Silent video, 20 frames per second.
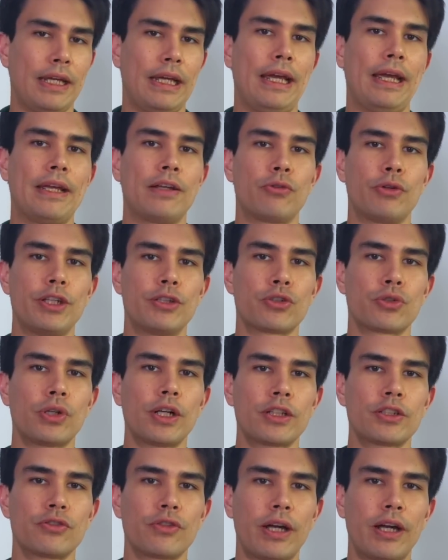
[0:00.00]
angry
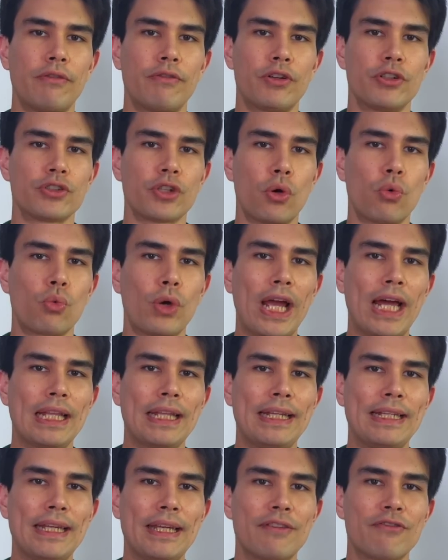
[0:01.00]
truck drivers
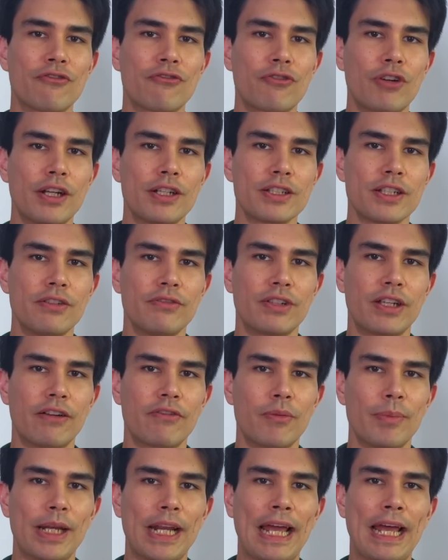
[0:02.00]
rallied in front of
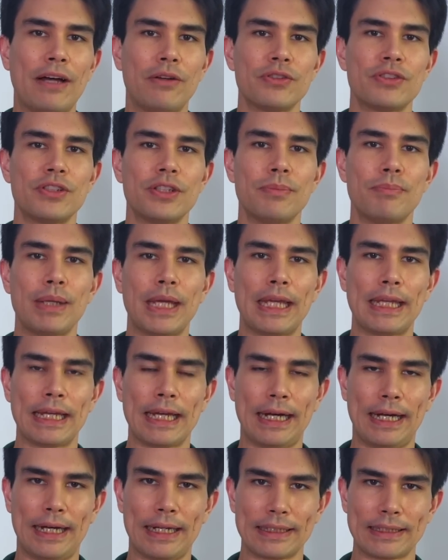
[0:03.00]
Government House in
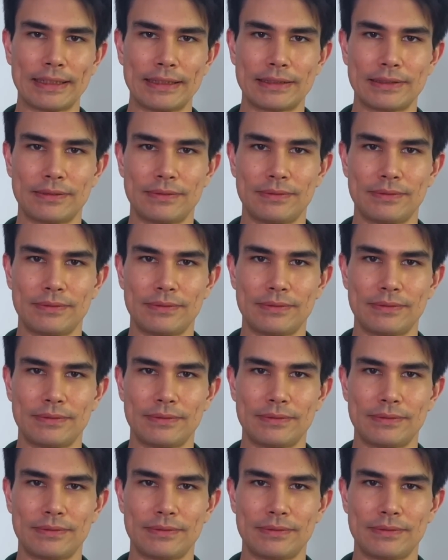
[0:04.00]
Bangkok.